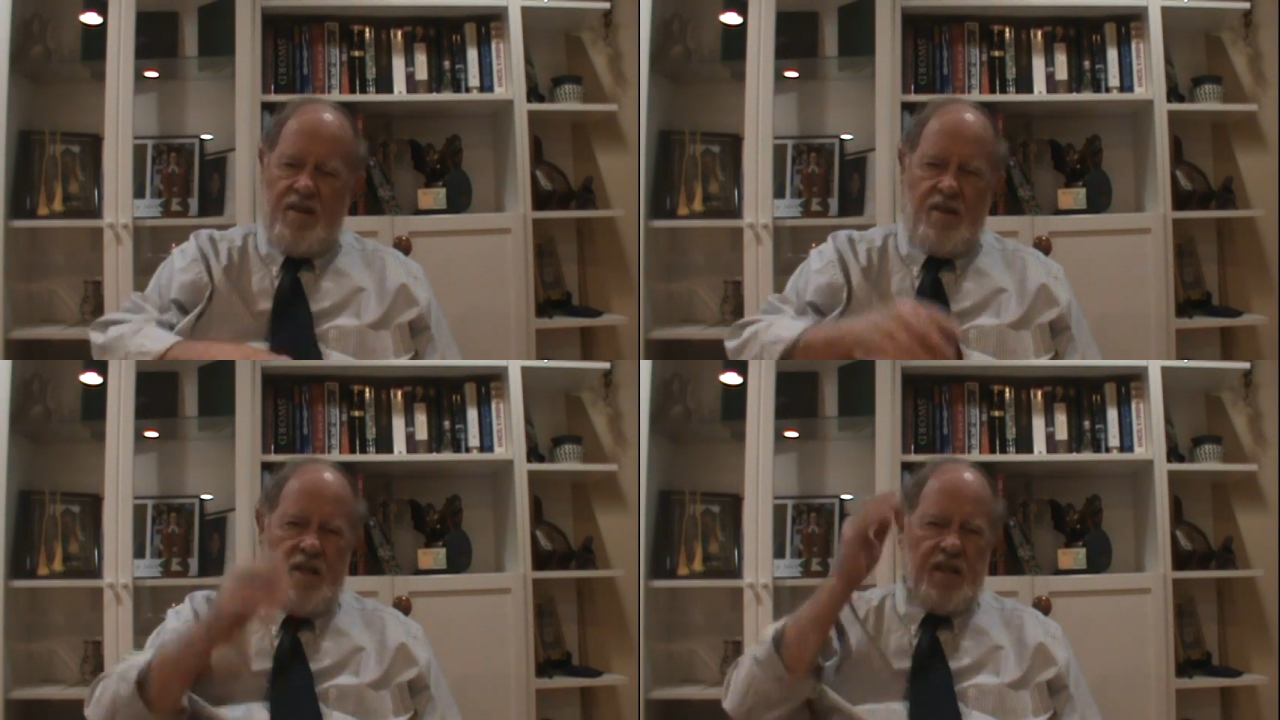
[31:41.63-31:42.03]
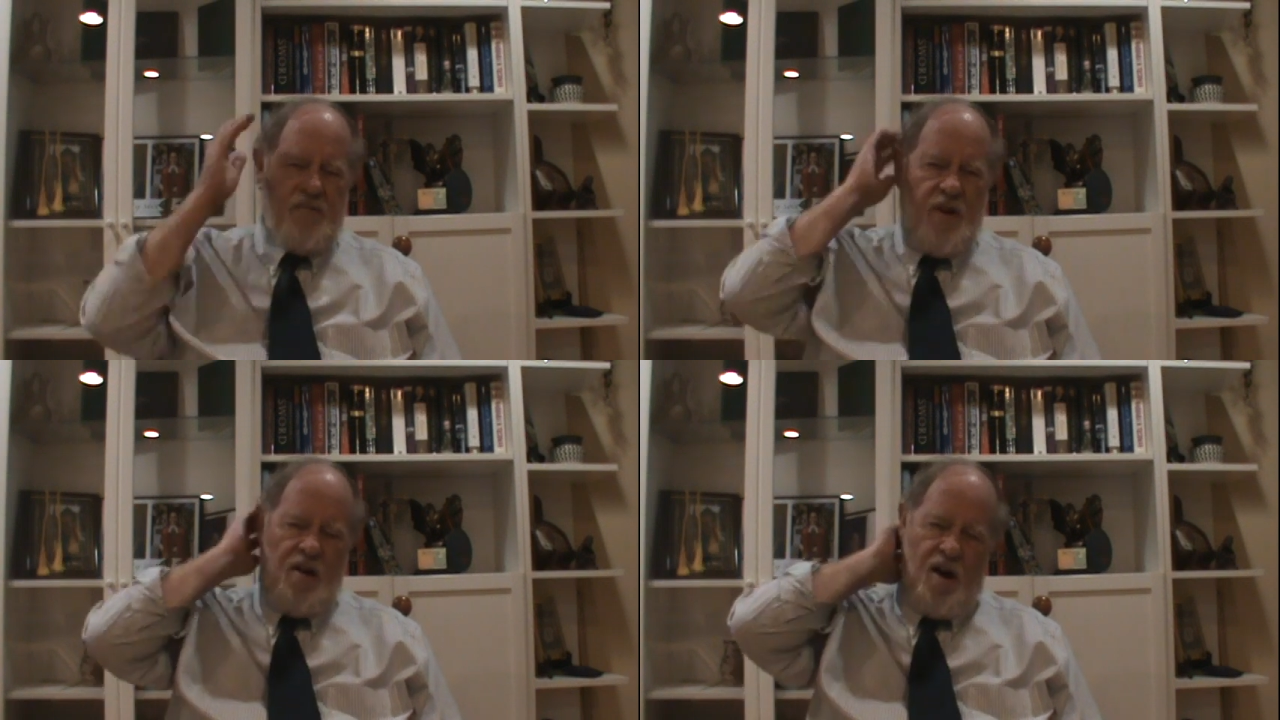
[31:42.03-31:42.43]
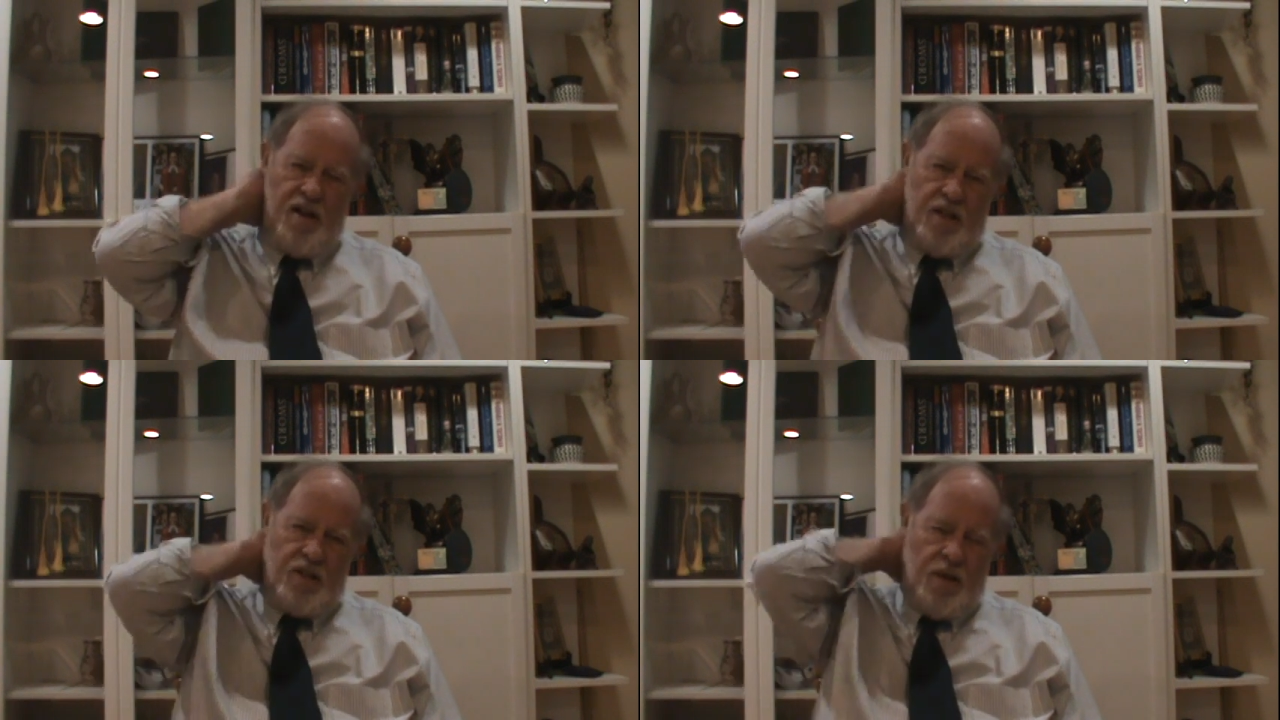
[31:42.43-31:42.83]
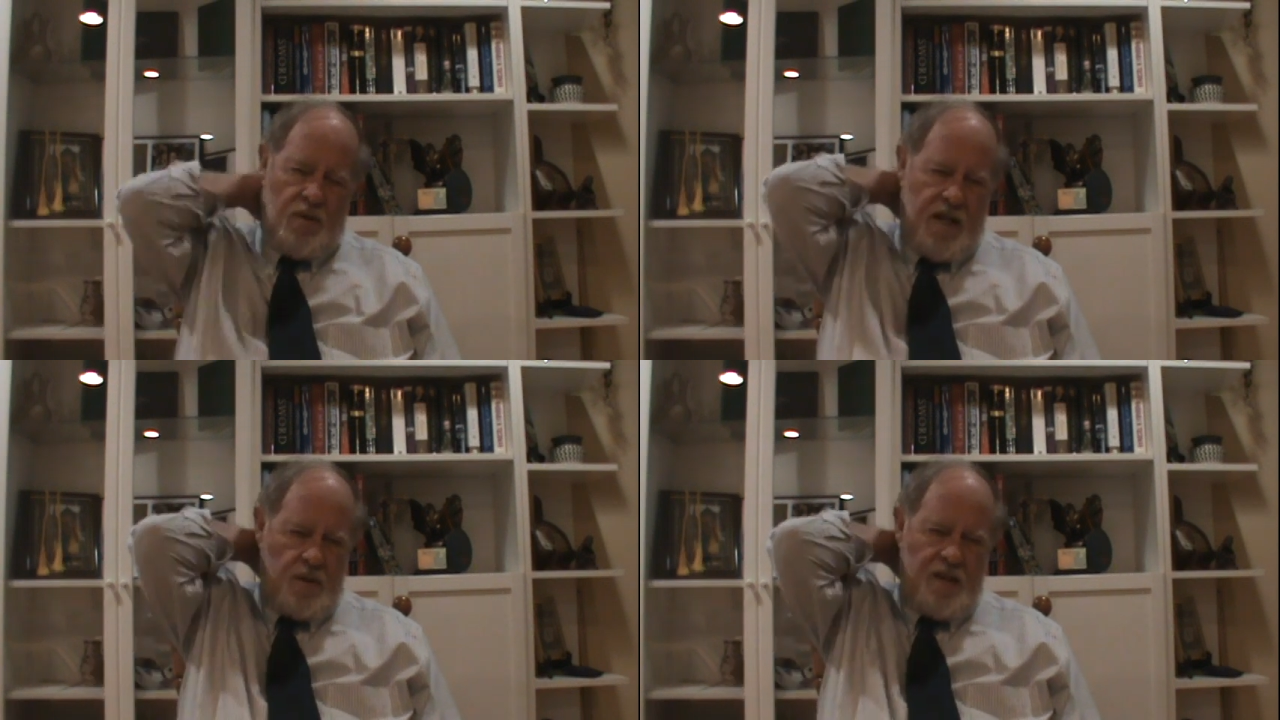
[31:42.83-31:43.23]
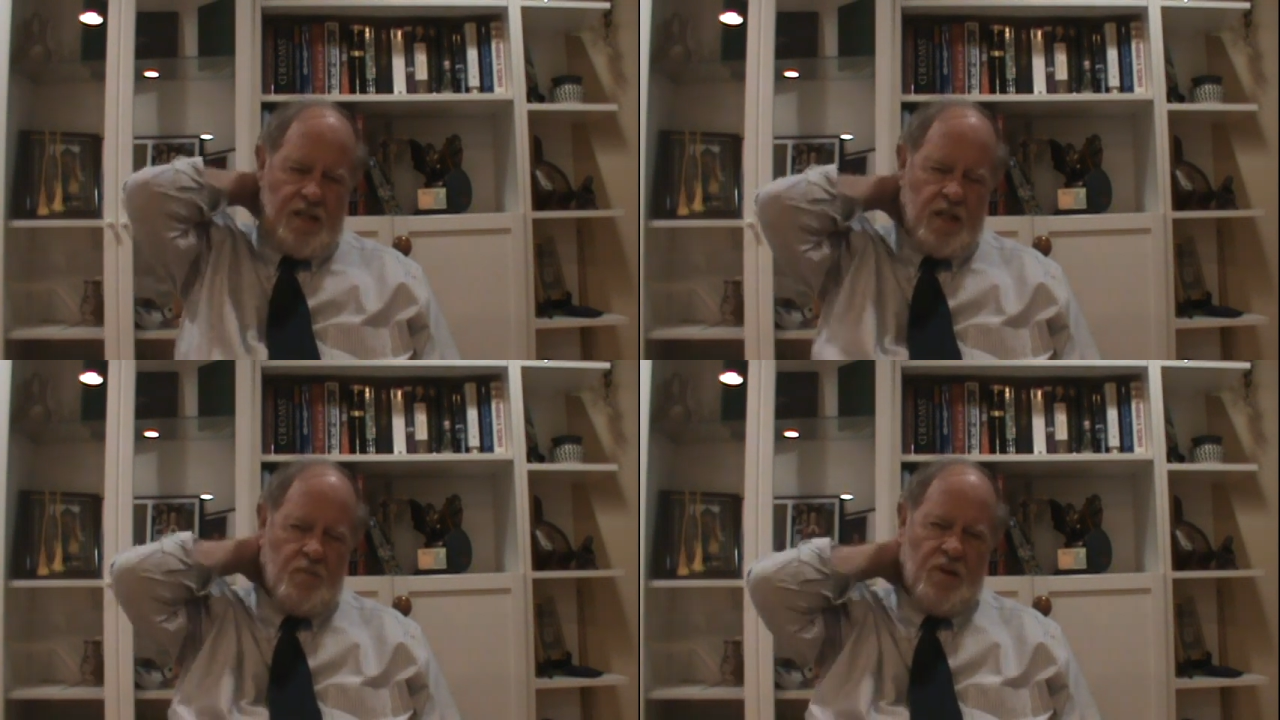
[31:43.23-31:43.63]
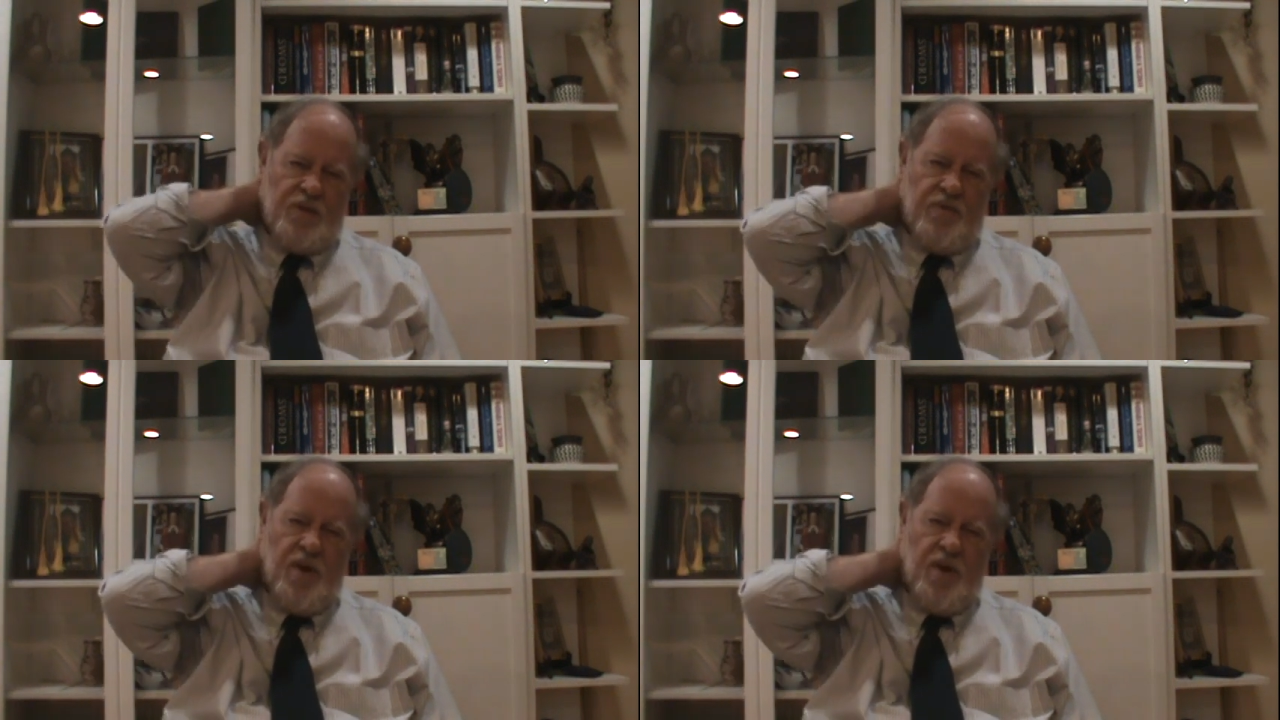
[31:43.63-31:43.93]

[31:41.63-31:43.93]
It's very hard to generalize about these bills of